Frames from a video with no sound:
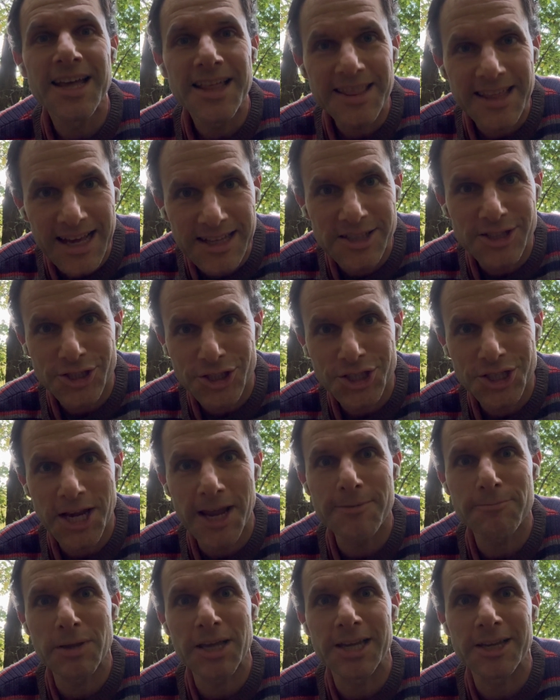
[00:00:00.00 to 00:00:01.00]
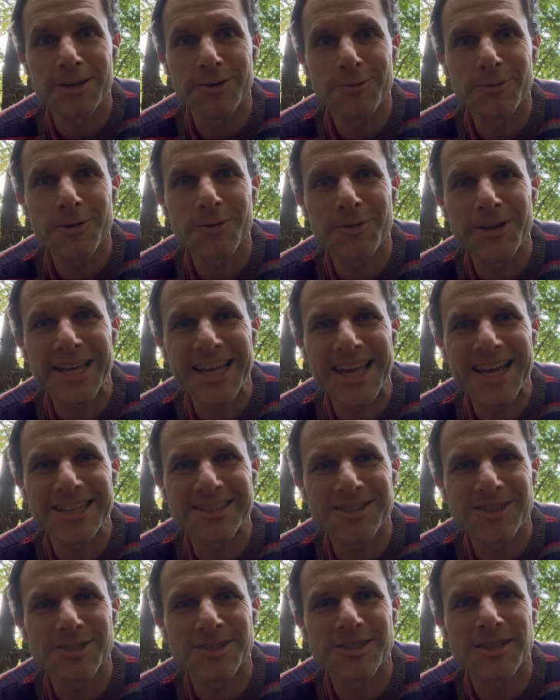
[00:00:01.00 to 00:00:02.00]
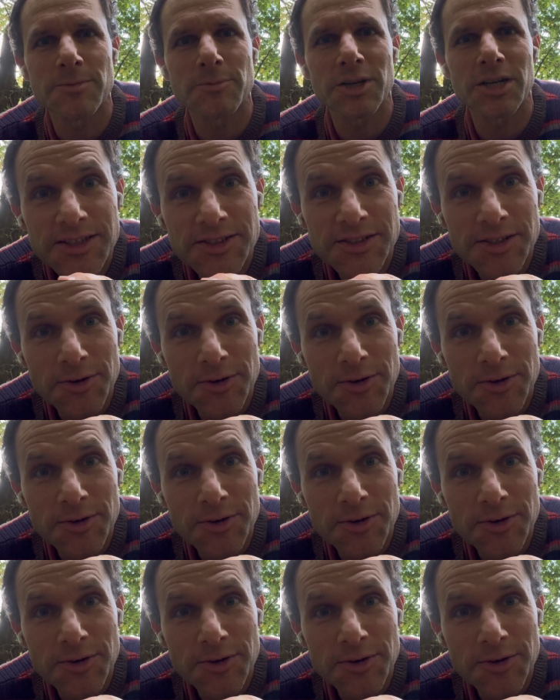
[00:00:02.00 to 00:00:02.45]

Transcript: That's shaming when we cancel someone else.